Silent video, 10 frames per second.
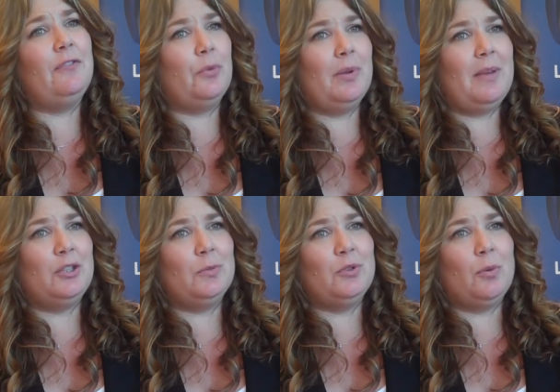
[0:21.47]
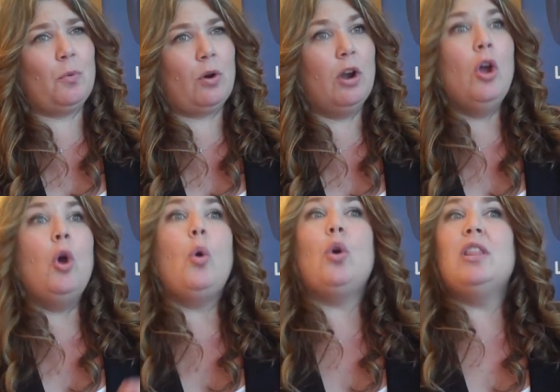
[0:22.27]
three bedrooms or more,
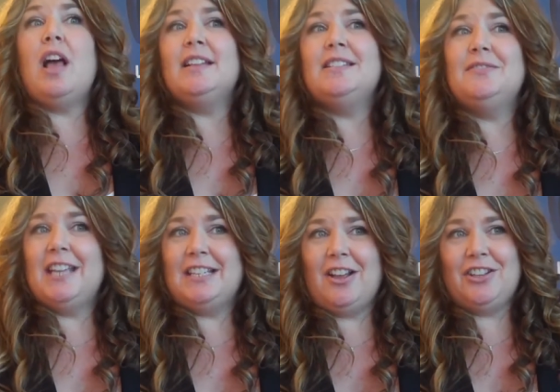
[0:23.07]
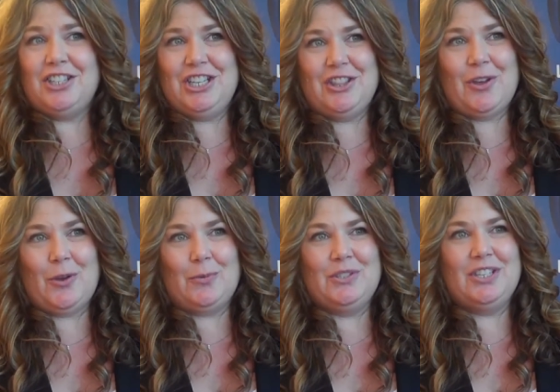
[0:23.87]
or lots of technology in the
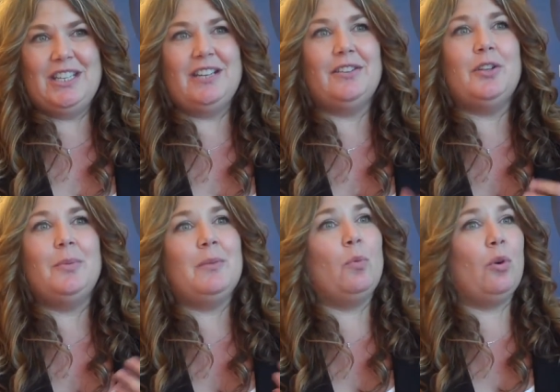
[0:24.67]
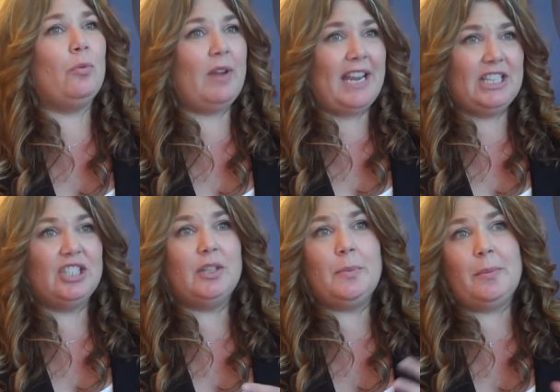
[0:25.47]
home, so you need a little bit more range, a
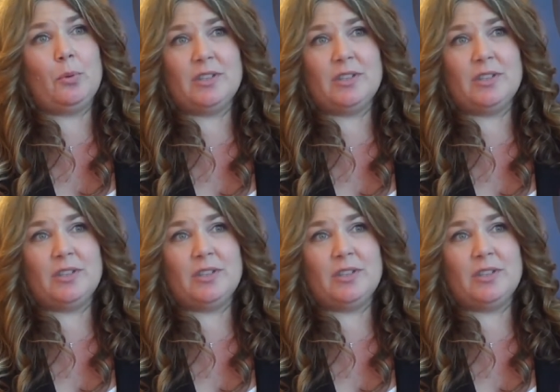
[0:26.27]
little bit more